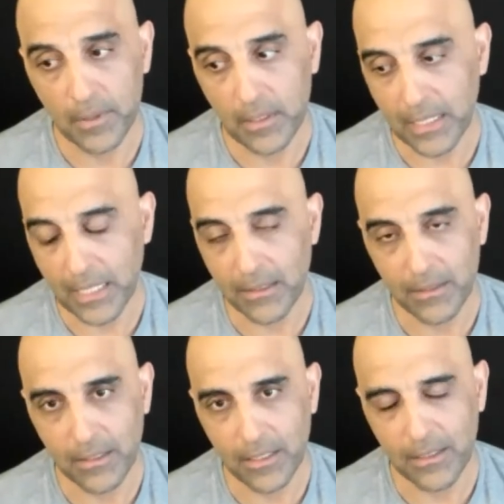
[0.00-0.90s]
late,
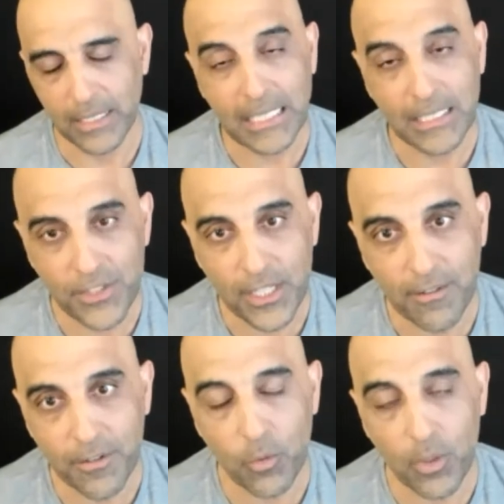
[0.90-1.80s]
uh, latency,
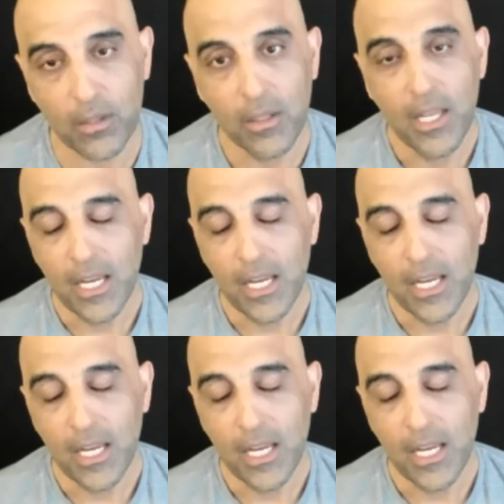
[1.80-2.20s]
if you will.